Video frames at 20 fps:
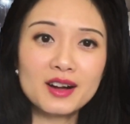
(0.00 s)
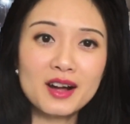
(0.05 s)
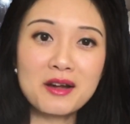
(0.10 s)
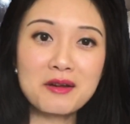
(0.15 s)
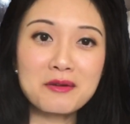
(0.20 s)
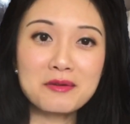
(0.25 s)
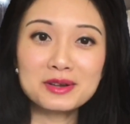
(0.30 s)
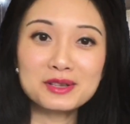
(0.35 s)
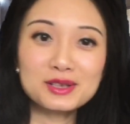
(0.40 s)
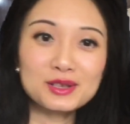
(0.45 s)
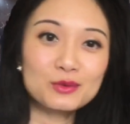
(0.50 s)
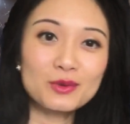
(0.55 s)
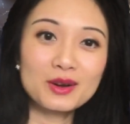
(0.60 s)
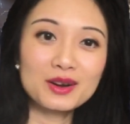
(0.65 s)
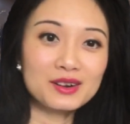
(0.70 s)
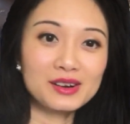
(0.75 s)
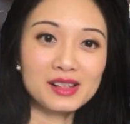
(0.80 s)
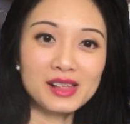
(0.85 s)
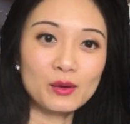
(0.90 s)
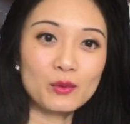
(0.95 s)
I always
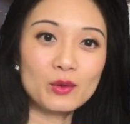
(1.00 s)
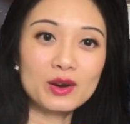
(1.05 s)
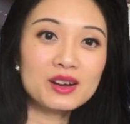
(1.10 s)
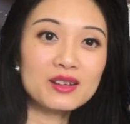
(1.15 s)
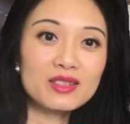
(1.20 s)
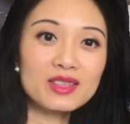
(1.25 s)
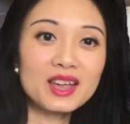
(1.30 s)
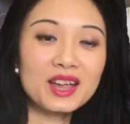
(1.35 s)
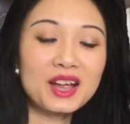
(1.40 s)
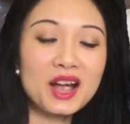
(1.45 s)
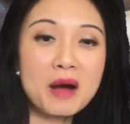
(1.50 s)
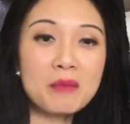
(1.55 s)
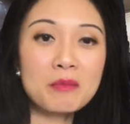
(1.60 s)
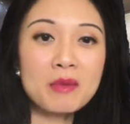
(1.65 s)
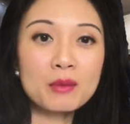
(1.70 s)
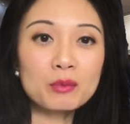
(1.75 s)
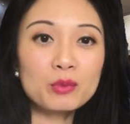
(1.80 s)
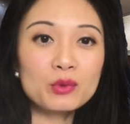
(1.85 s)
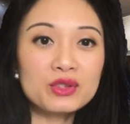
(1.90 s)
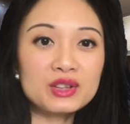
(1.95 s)
wonder, like, where do they come
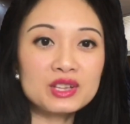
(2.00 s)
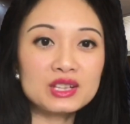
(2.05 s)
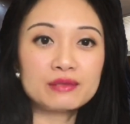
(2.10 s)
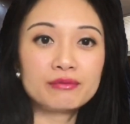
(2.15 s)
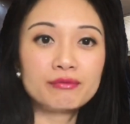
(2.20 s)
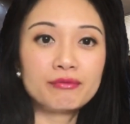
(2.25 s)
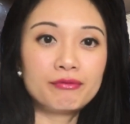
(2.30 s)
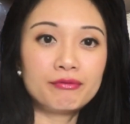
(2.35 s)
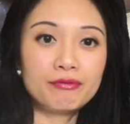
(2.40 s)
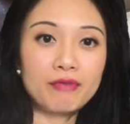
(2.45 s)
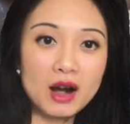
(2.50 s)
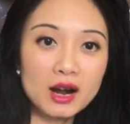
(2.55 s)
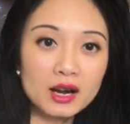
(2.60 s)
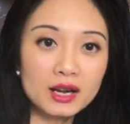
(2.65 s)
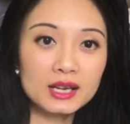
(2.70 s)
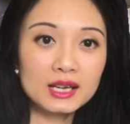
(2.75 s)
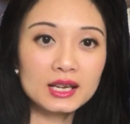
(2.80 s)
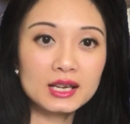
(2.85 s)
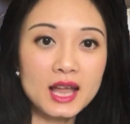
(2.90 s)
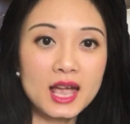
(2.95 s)
up with these
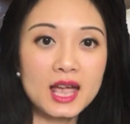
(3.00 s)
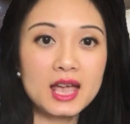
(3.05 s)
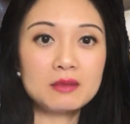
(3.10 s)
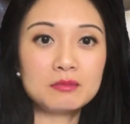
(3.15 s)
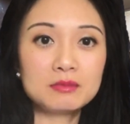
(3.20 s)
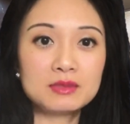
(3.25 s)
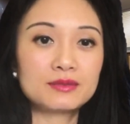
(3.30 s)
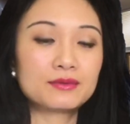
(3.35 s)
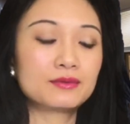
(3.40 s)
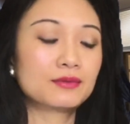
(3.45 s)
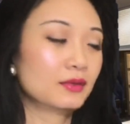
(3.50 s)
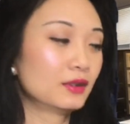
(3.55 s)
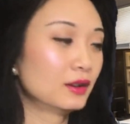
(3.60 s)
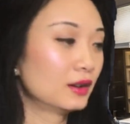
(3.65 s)
funky names?